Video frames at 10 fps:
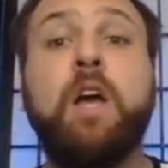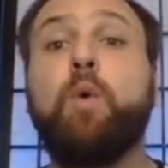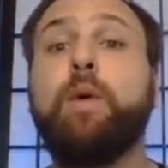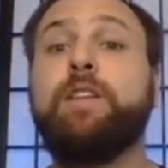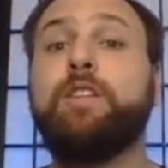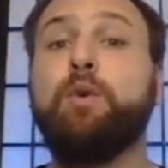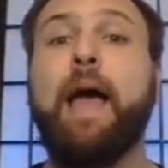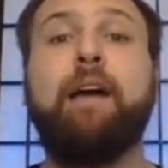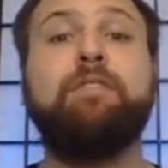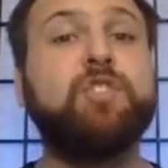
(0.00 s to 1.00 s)
we do
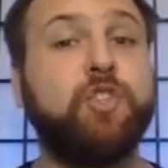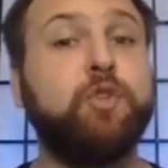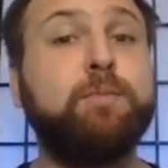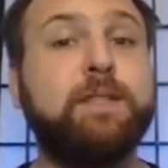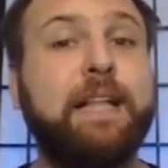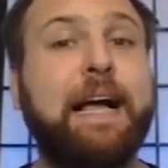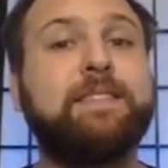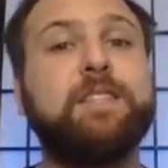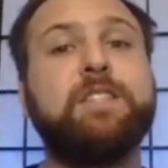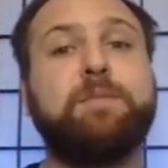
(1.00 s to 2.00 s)
have Zoom
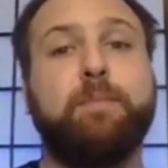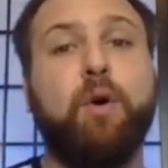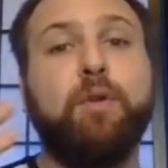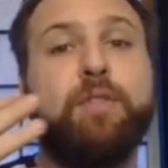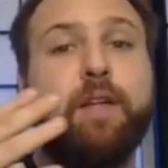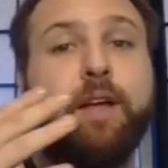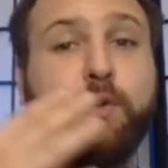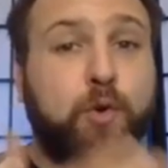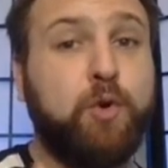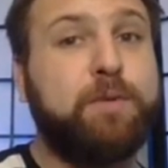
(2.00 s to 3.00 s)
classes, both
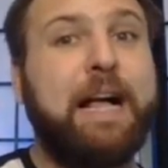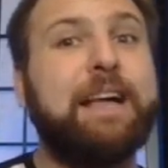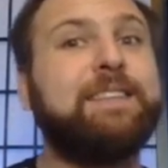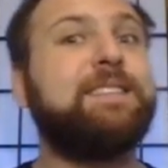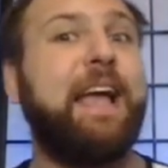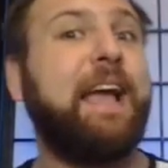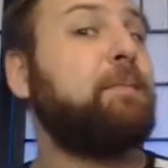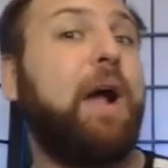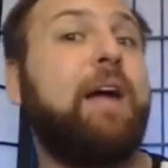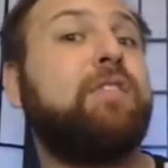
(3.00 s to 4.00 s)
group classes and
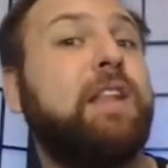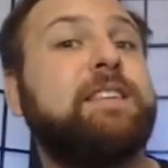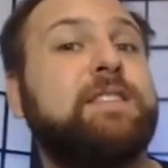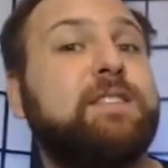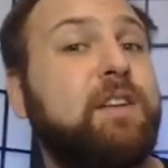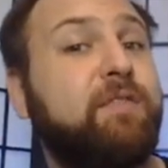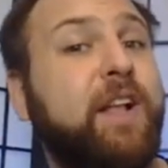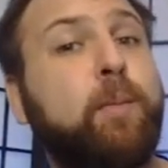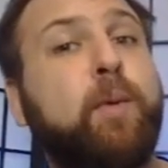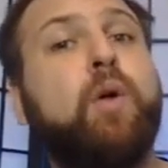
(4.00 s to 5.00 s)
private lessons
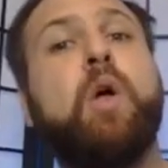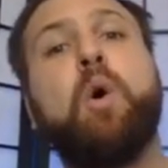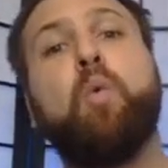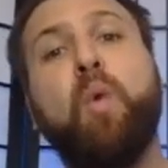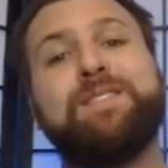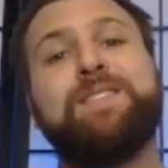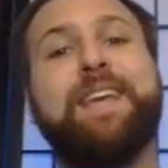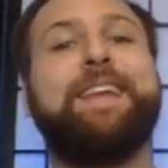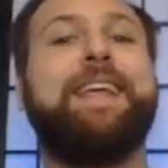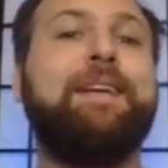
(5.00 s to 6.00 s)
available. Once
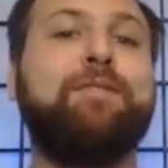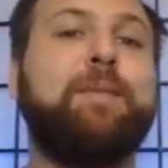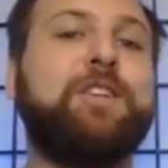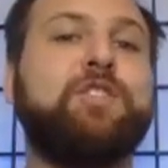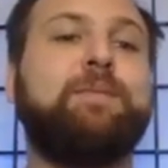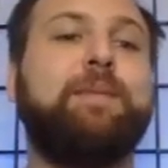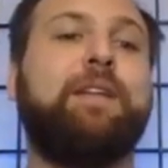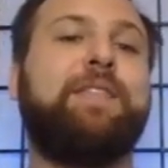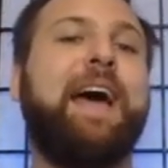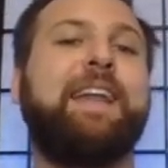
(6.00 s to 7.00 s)
again, information
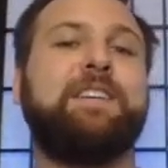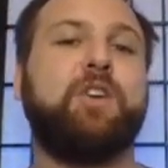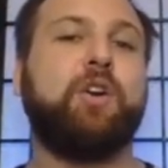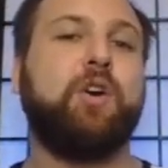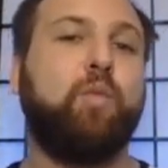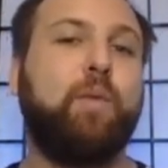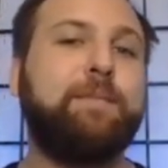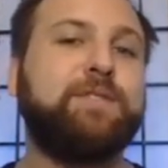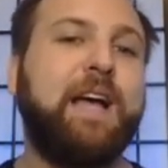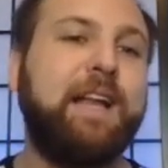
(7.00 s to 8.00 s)
about that is on our
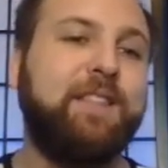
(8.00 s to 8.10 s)
website,